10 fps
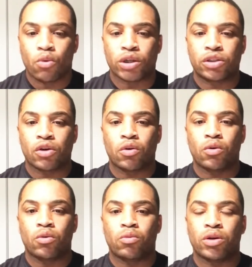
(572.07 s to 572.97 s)

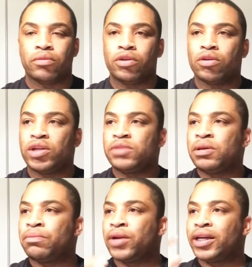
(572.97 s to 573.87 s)
These
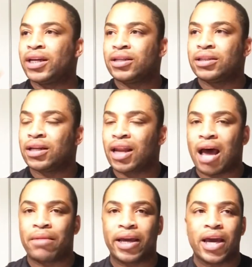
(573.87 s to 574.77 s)
people that get into the
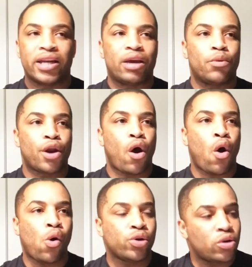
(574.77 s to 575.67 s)
limelight, they want to
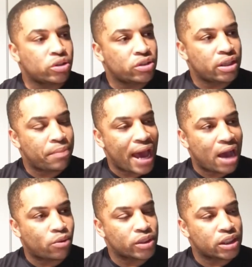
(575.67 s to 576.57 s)
hold on to the
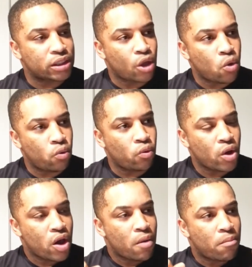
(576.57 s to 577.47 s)
power so
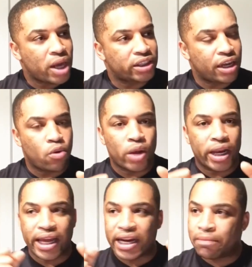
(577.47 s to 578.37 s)
much. They don't
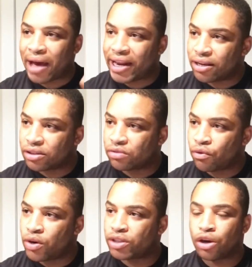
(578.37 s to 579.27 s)
want to let anybody else's
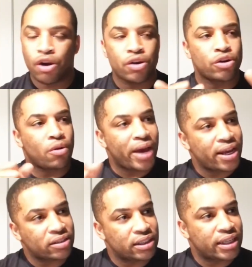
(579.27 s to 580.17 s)
voice heard and nobody
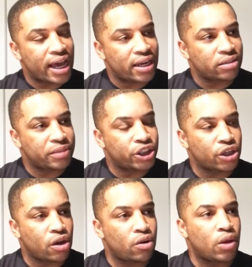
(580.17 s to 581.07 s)
else's talent be
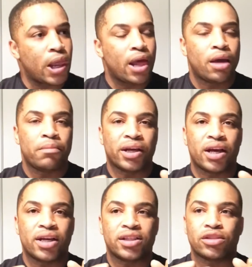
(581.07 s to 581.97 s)
shown,
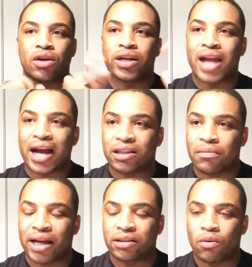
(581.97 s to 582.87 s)
because it's going to knock
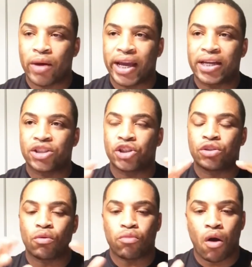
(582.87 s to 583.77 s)
them out the way. And it's just
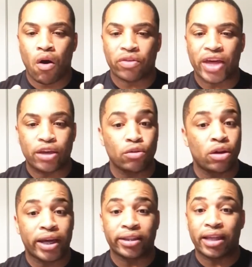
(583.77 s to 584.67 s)
the wrong thing. You
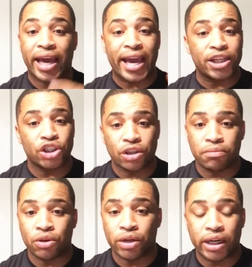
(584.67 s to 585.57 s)
look at the Asian
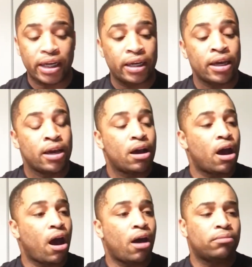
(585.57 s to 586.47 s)
community,
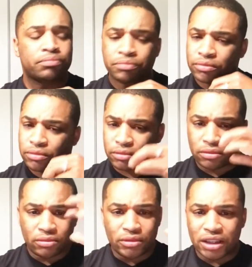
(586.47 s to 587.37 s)

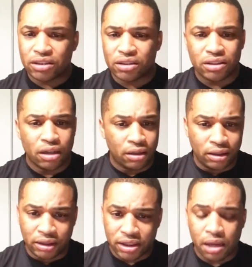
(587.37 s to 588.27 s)

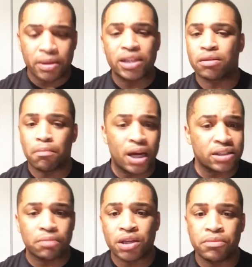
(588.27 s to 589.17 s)
some of these
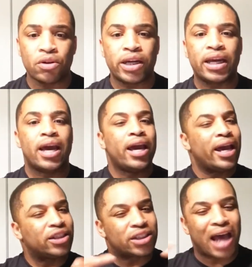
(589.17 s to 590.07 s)
Muslim community,
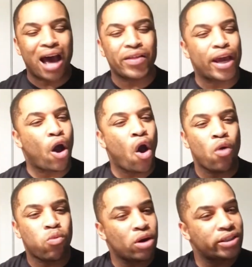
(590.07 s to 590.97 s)
and just how they
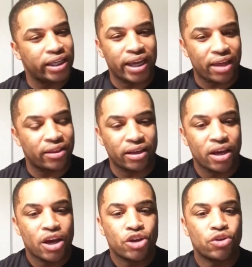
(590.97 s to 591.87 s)
all work together.
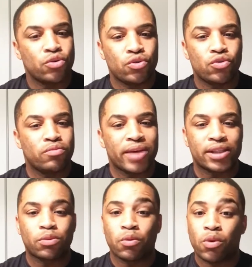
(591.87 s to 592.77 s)
You
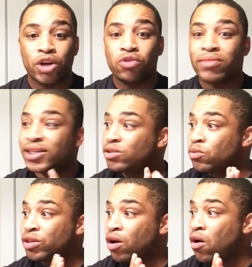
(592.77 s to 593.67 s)
mess with one, you
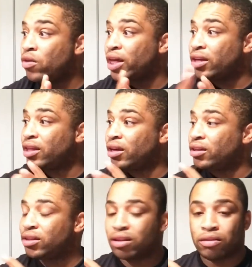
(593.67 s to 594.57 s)
messing with all
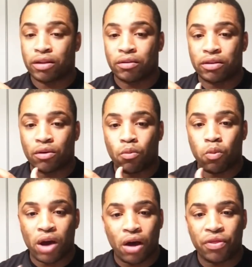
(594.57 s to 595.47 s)
the
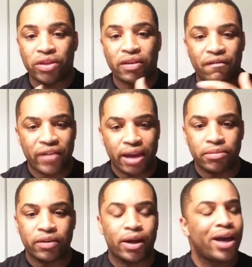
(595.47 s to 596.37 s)
wealth and the
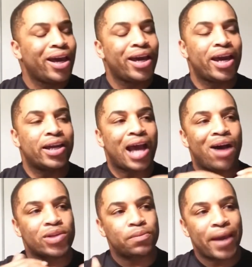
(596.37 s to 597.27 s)
family and
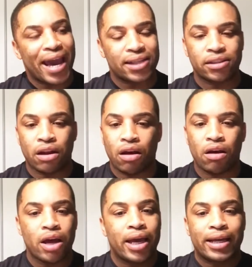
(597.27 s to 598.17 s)
how it's passed
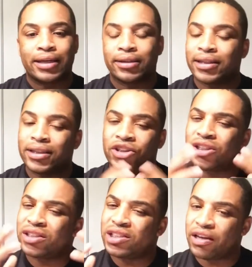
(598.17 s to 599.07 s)
along. It's
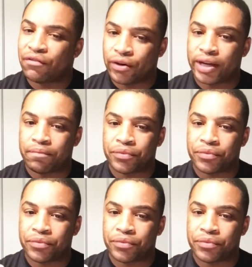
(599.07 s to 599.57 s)
just different.